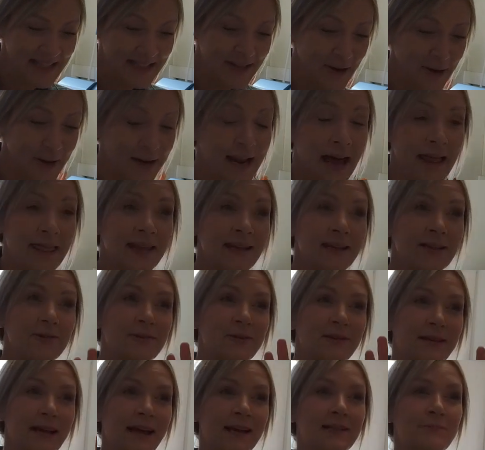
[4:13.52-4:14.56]
So nothing
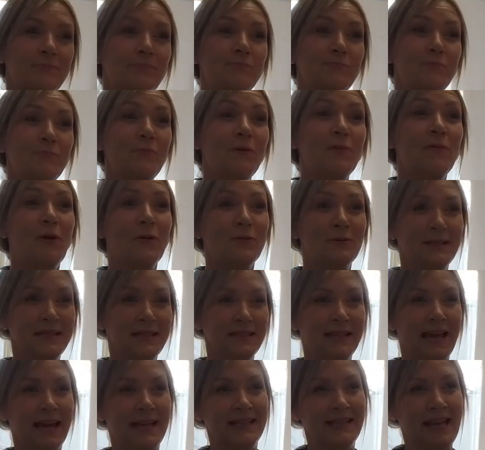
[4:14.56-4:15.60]
as revolting
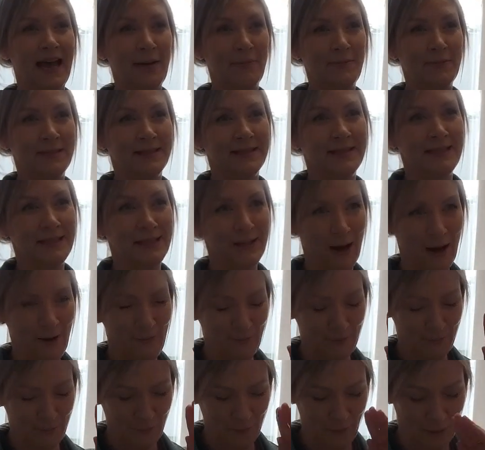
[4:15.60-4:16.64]
as that has happened since
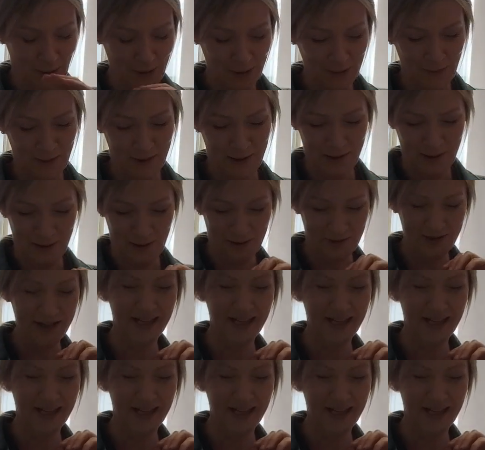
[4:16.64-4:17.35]
I've worked with you.